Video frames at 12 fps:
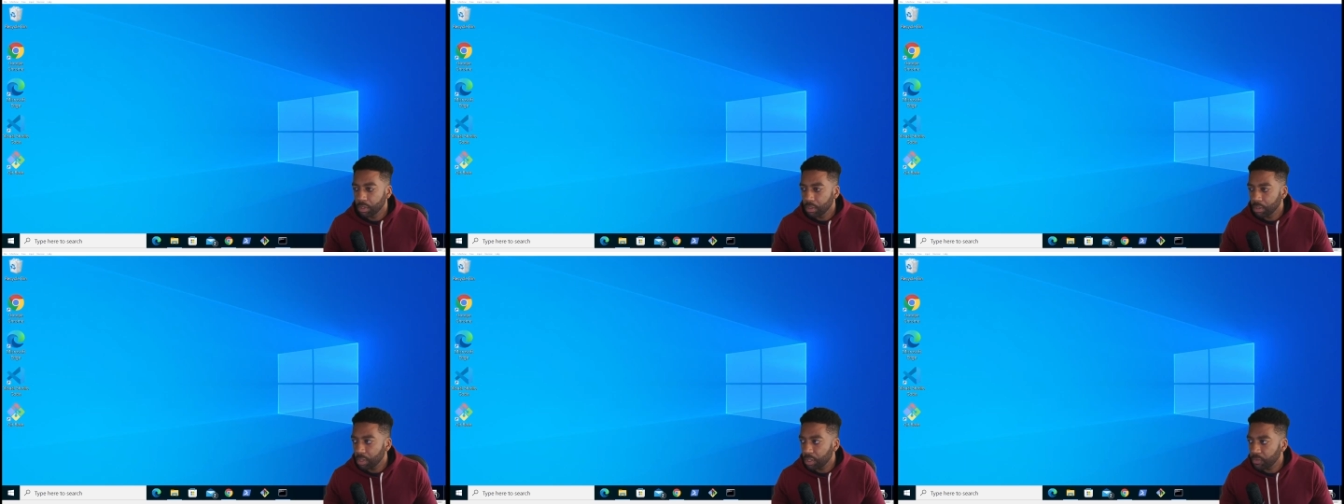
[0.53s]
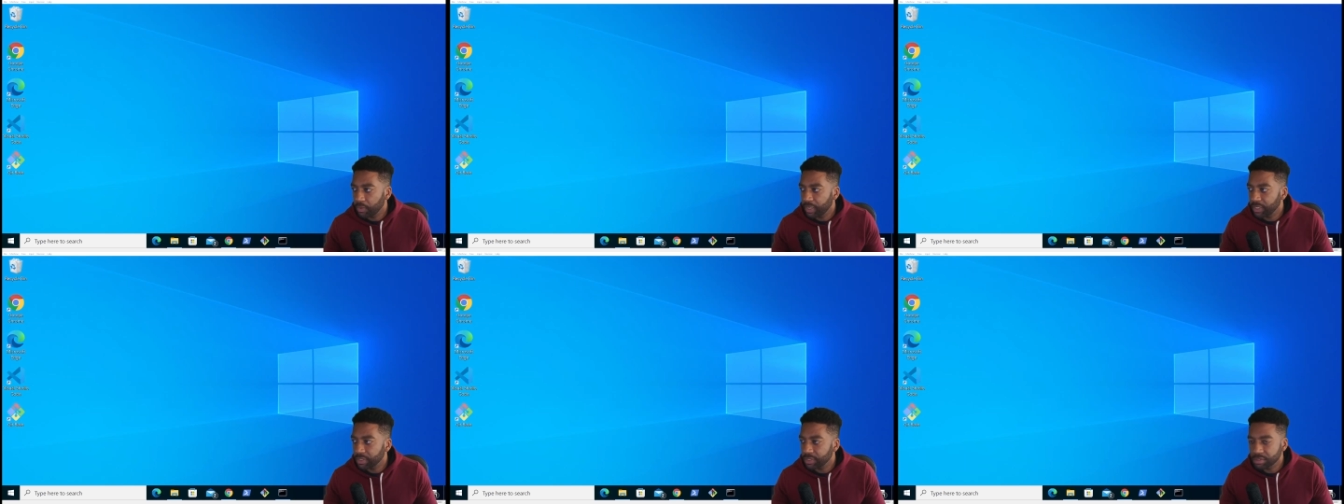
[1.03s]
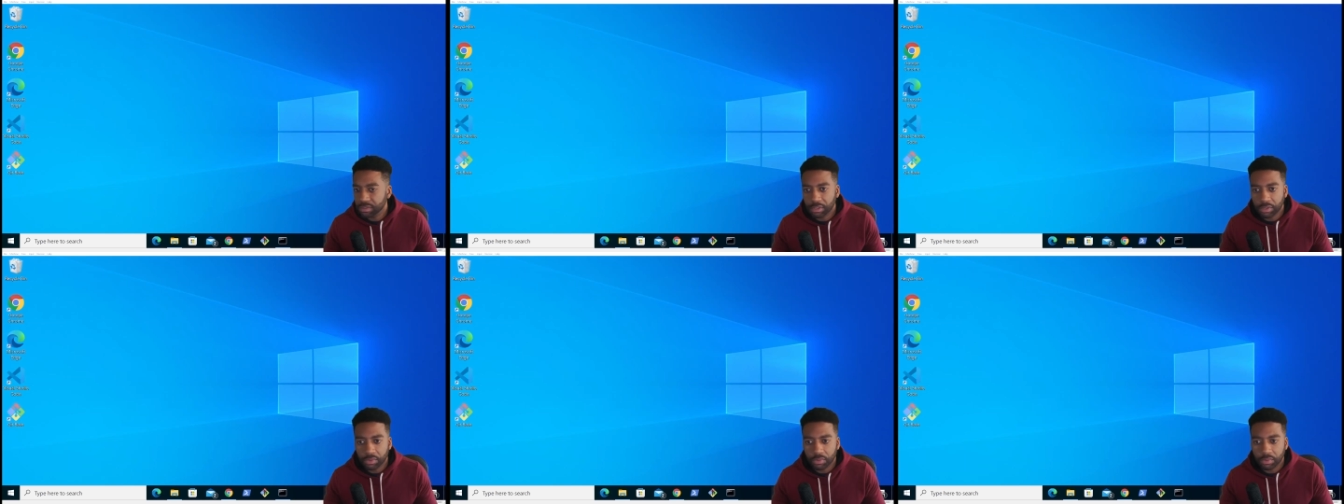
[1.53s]
All right, let's
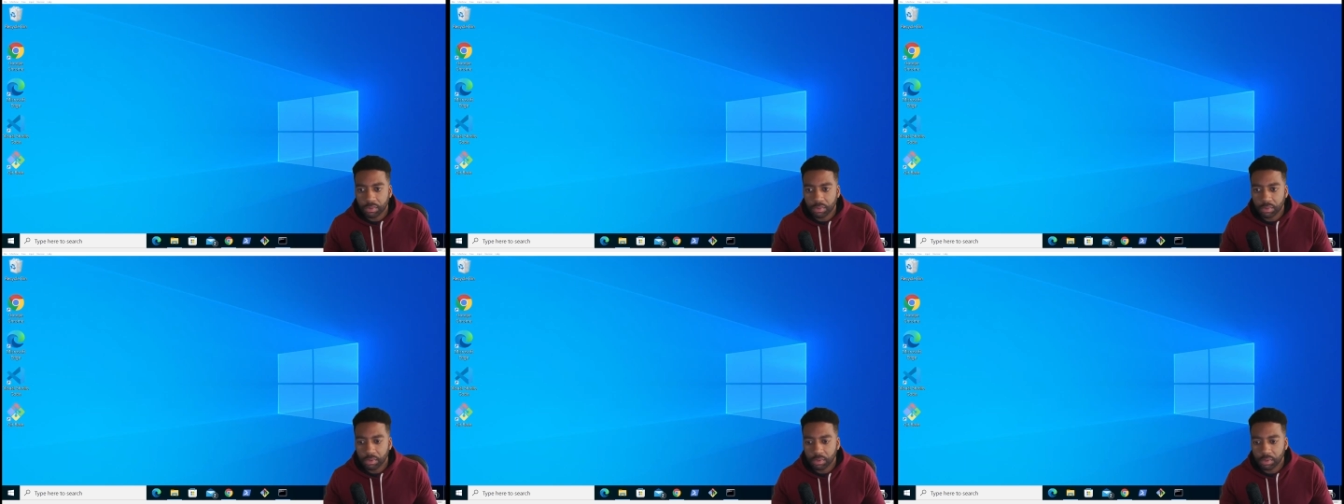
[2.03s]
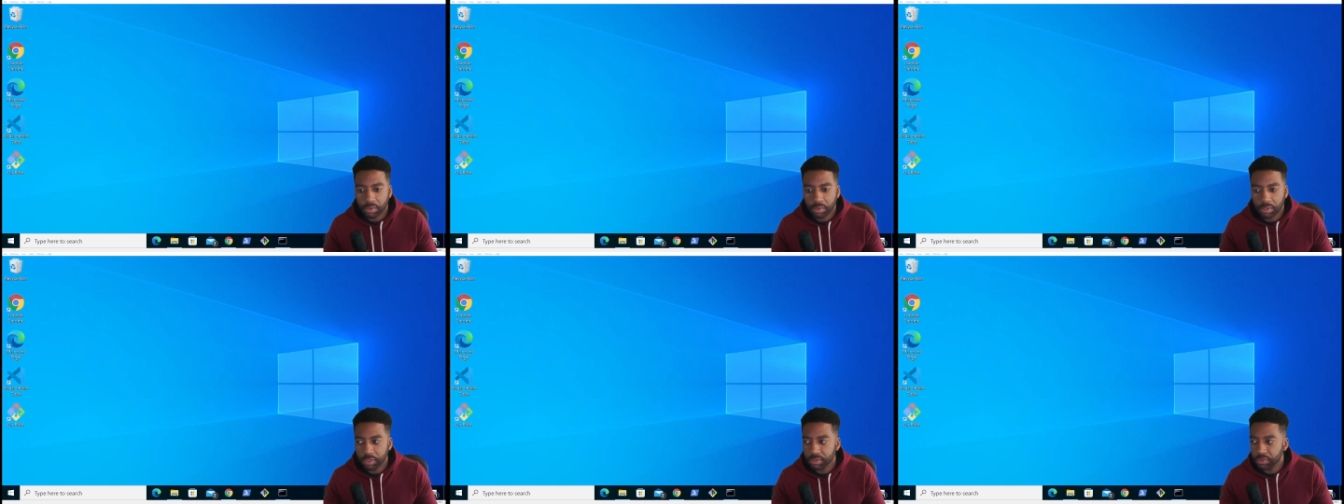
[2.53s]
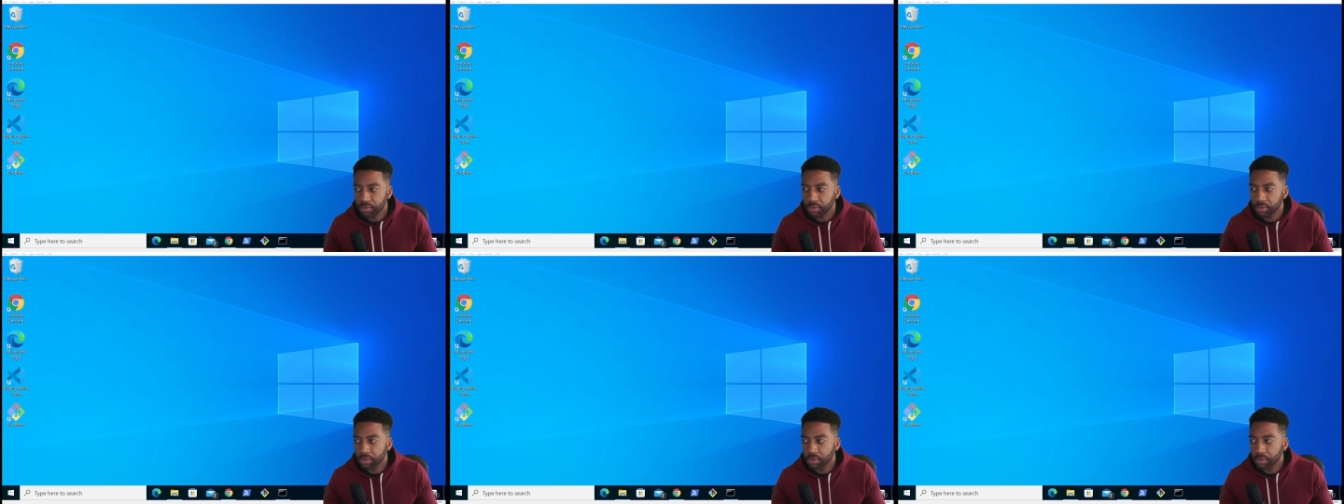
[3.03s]
go. In this
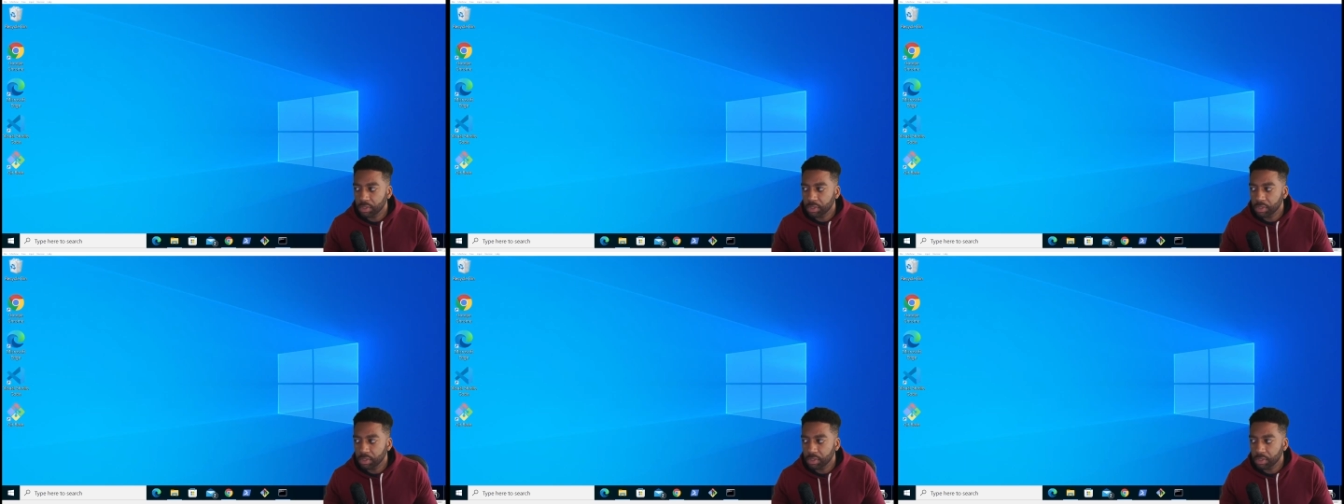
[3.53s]
tutorial,